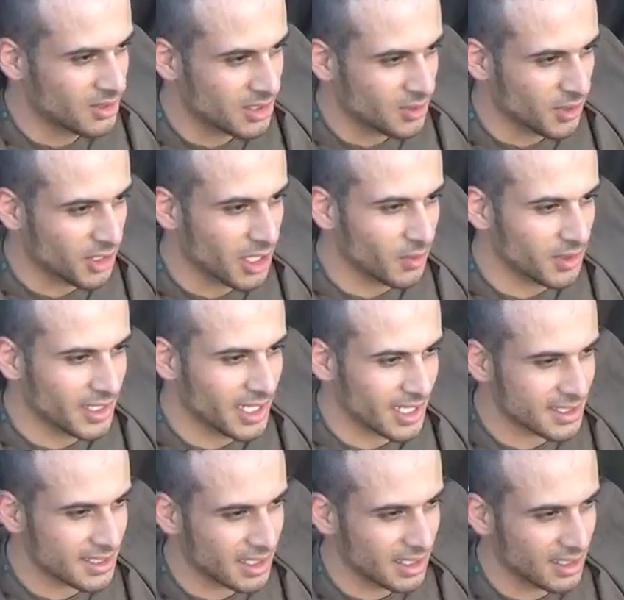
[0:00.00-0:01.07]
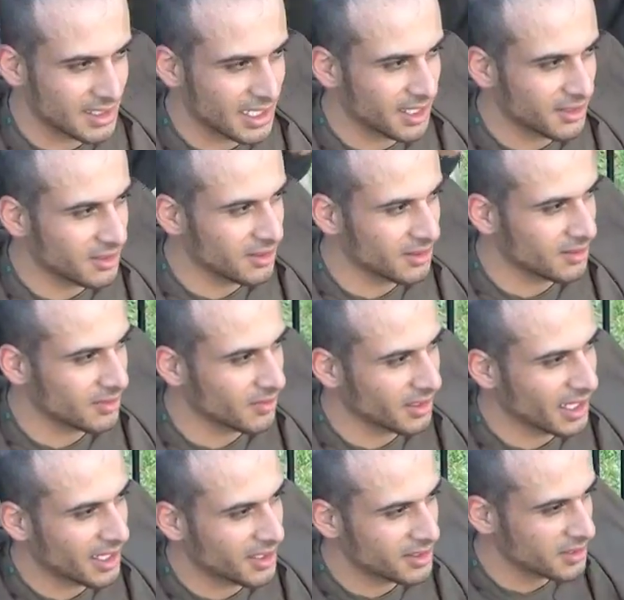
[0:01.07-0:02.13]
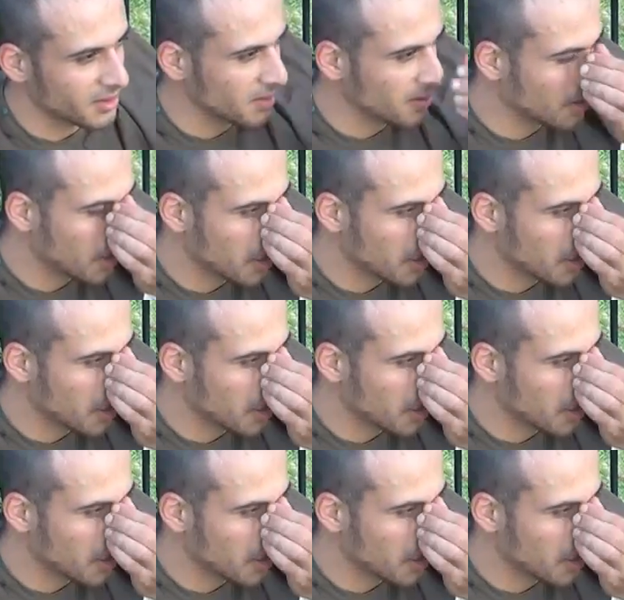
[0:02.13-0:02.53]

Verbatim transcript: So where are you going next, Xander? Where are you headed to?